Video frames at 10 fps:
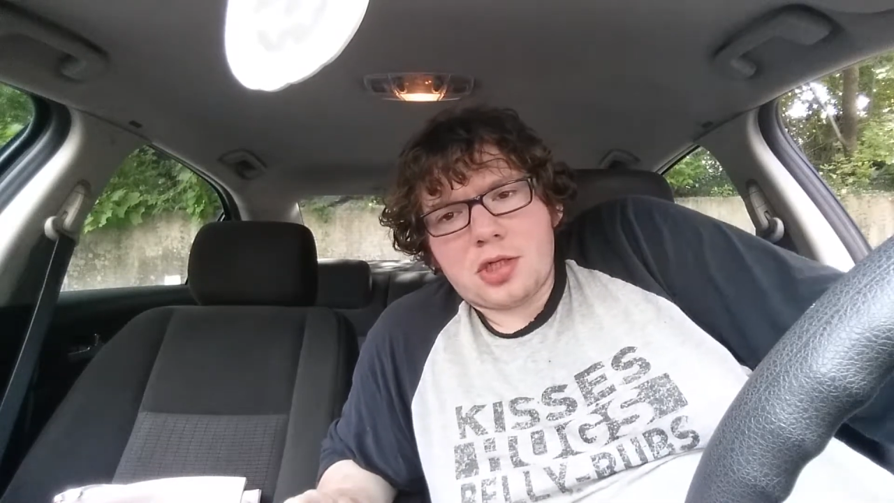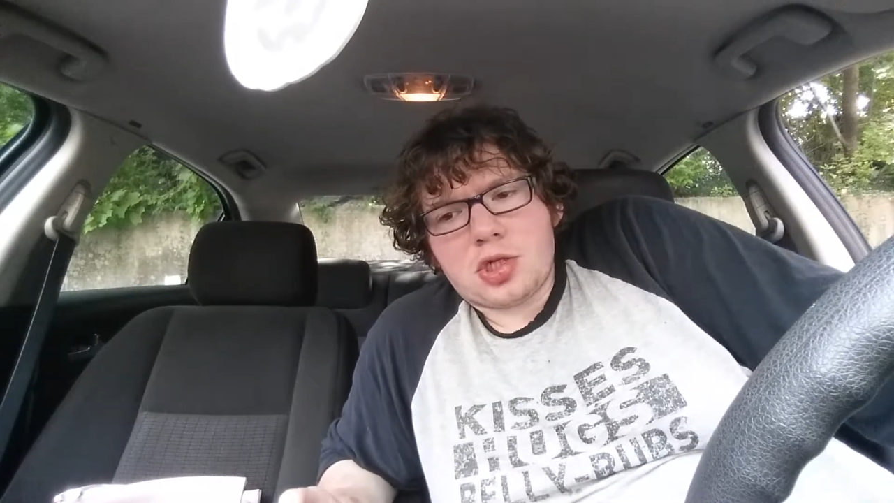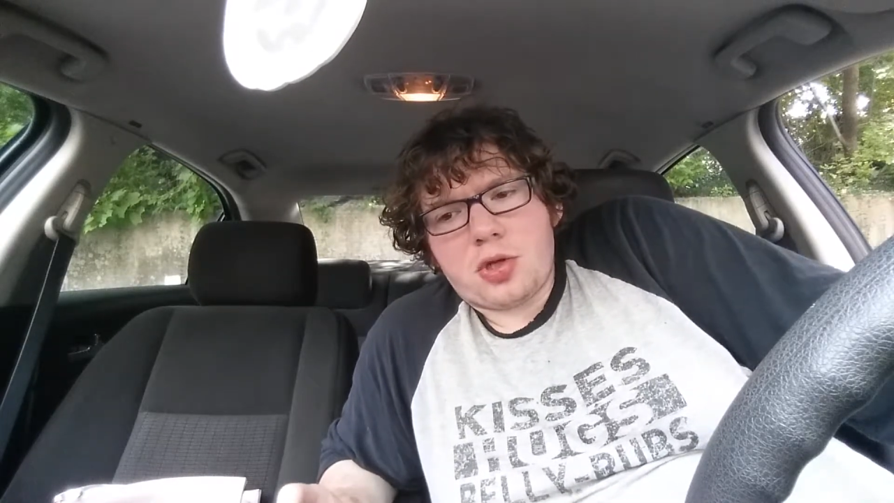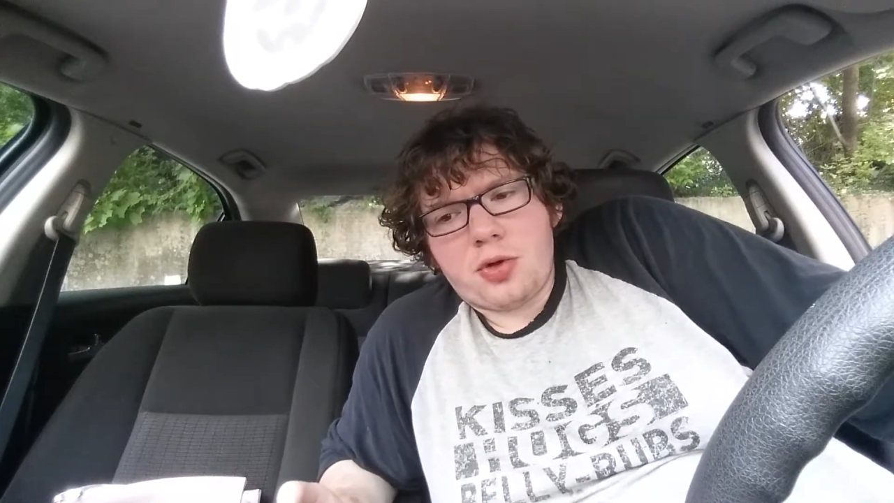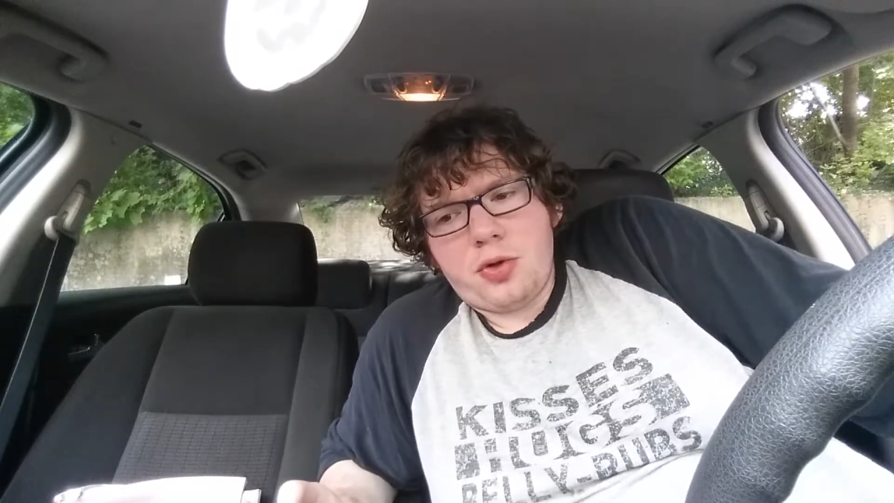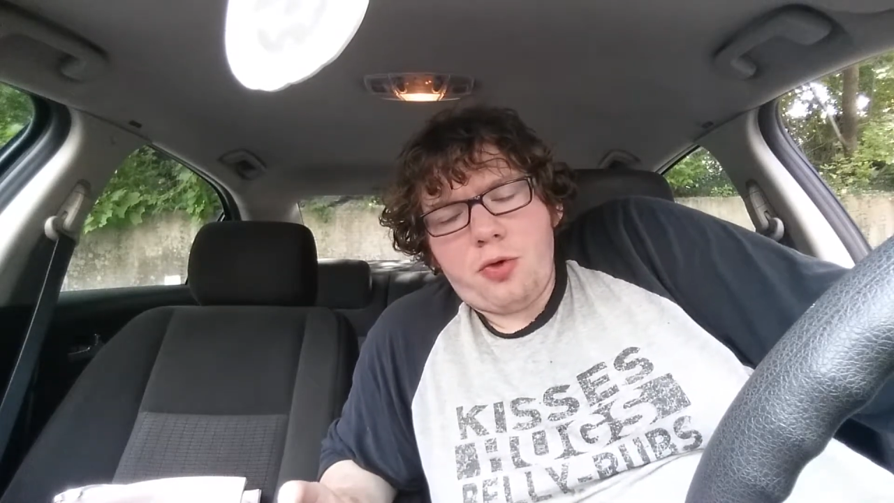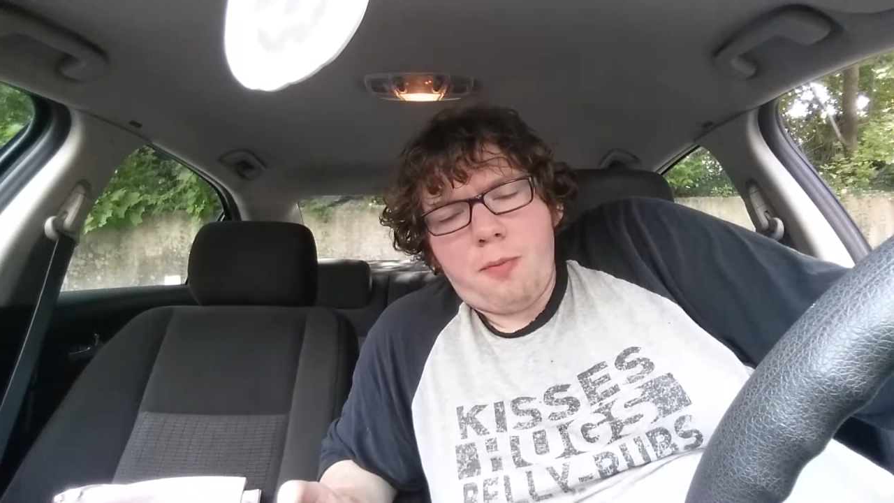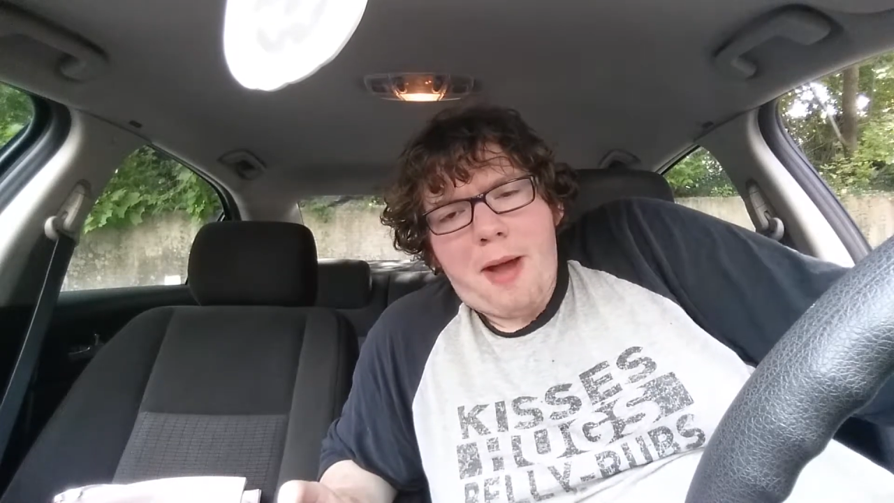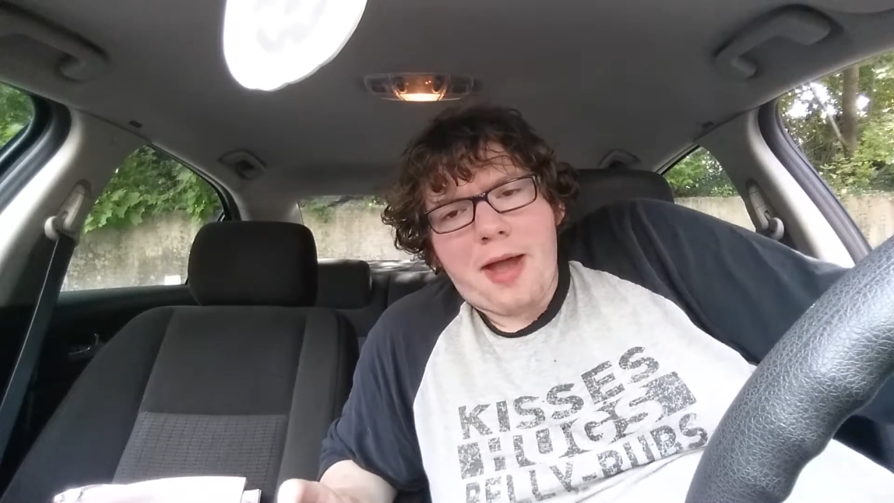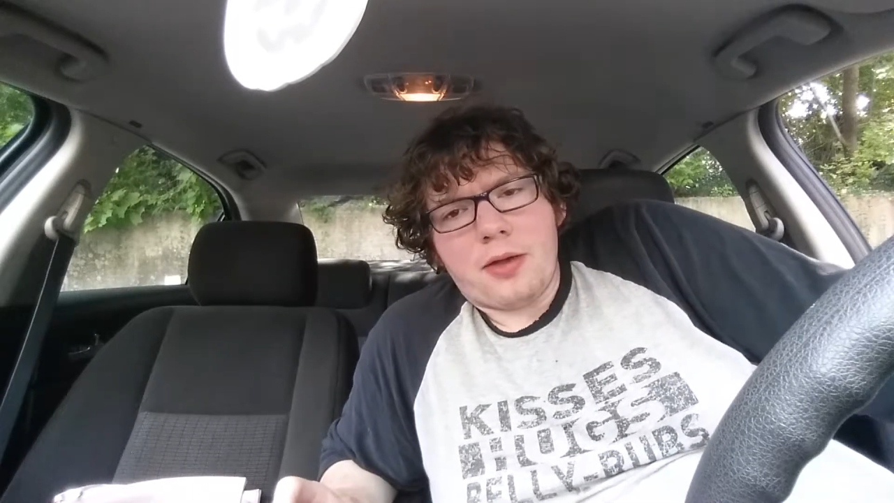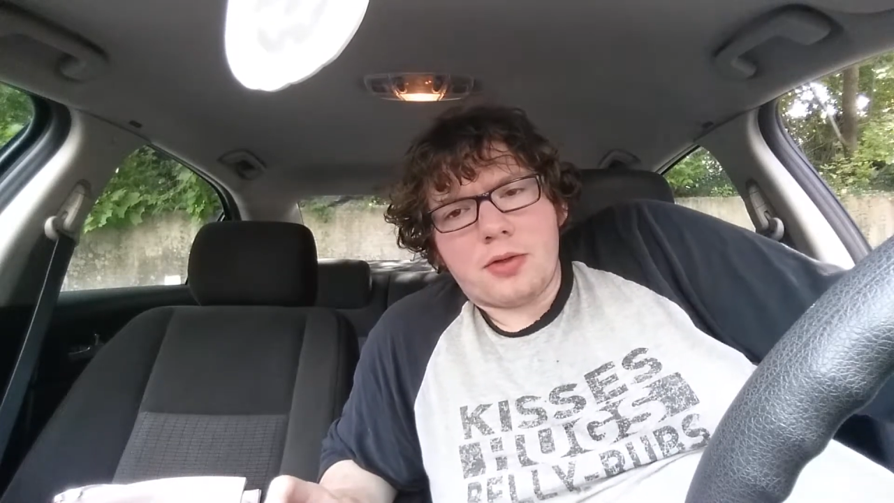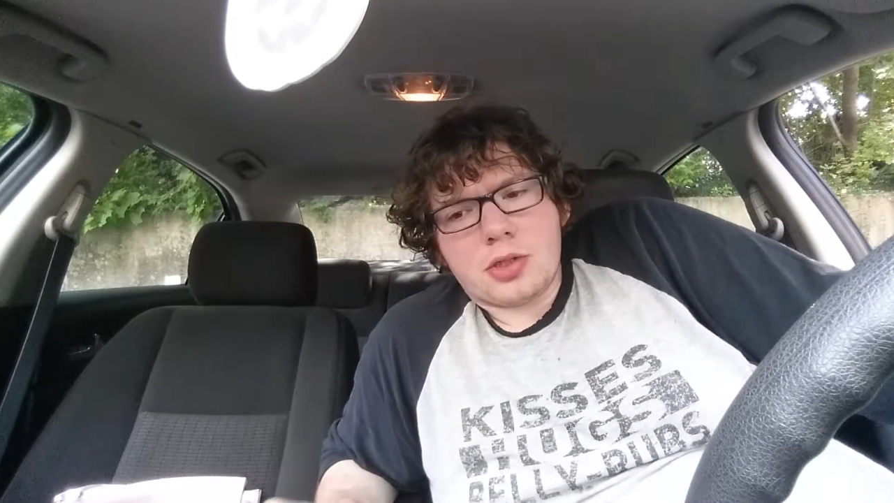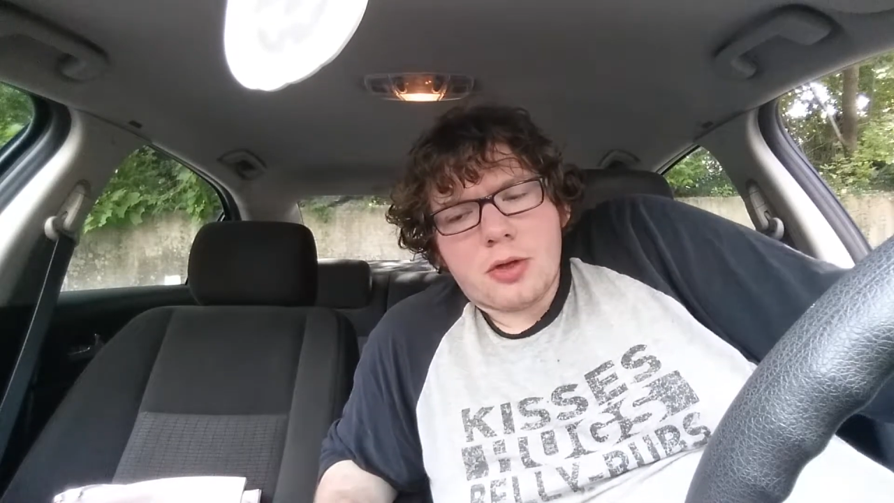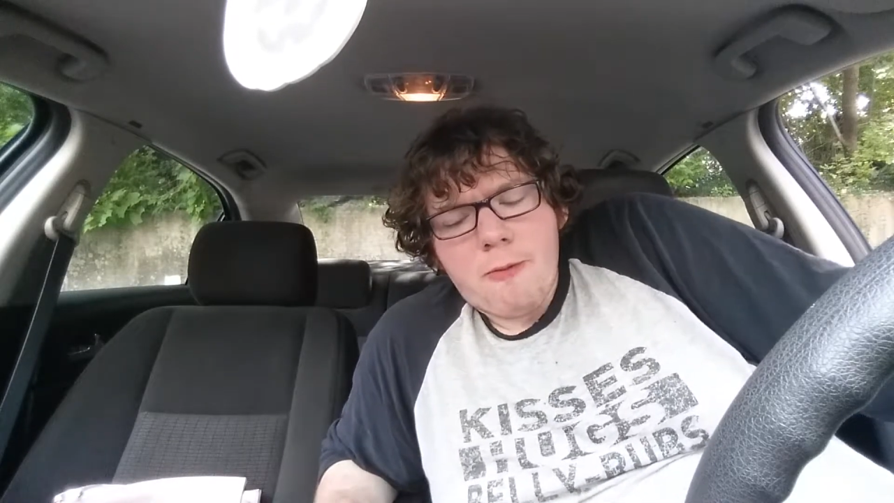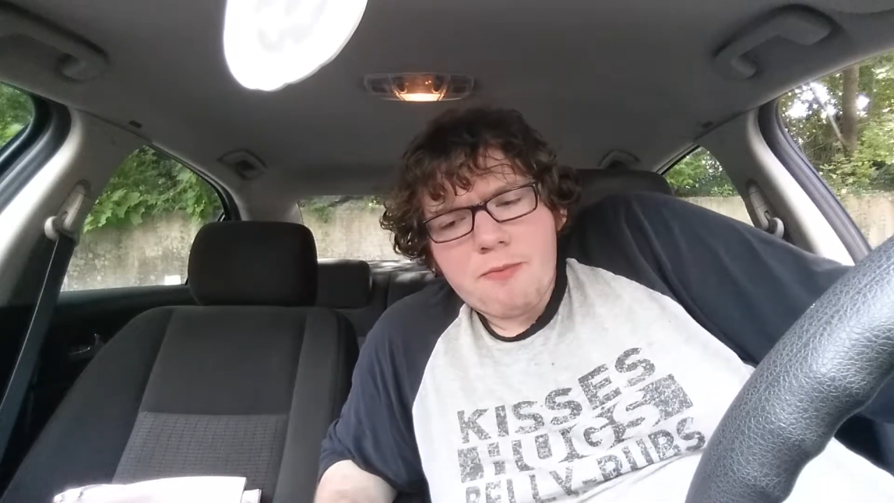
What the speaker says: is through miles.